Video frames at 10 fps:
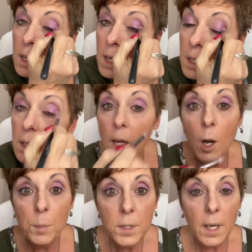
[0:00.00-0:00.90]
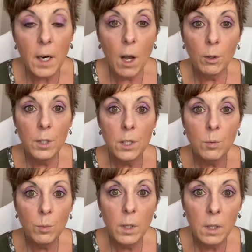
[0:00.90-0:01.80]
And it helps that color just
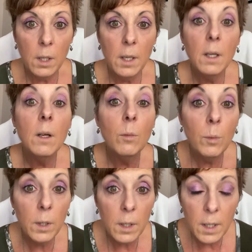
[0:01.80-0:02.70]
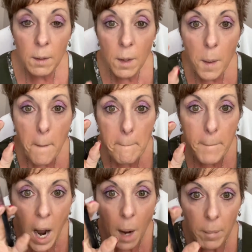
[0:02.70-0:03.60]
really, really
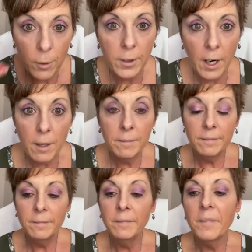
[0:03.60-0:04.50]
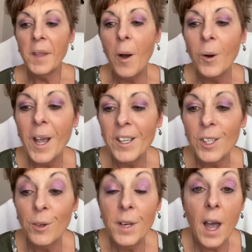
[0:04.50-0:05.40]
pop out there. Okay,
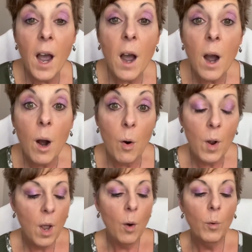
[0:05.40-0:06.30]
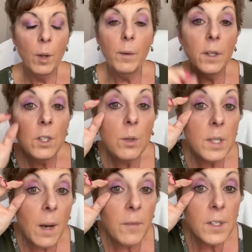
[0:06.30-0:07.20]
so now what I want to do is
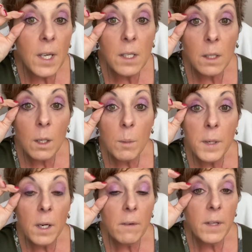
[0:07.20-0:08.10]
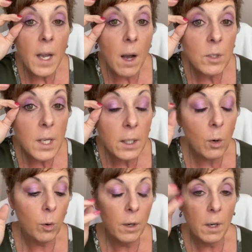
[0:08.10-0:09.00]
emphasize a little bit of the outside
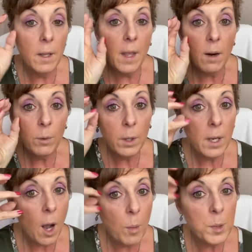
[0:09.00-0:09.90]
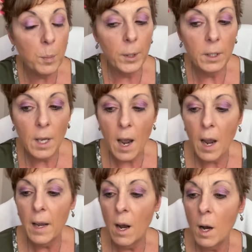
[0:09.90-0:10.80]
corner, and that really helps bring the
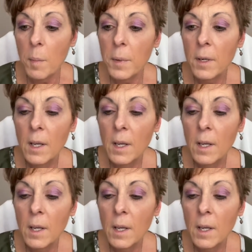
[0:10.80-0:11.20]
eye up.